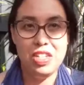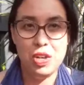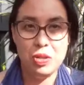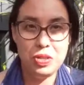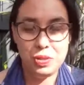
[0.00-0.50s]

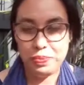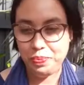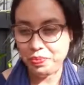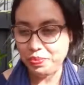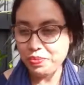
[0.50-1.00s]
goals.
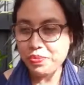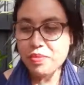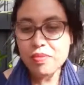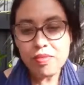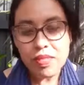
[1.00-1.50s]

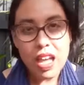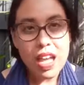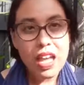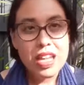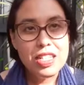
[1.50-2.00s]

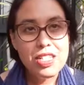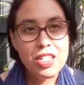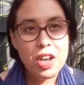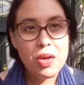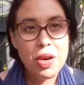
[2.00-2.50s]

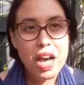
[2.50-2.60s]
So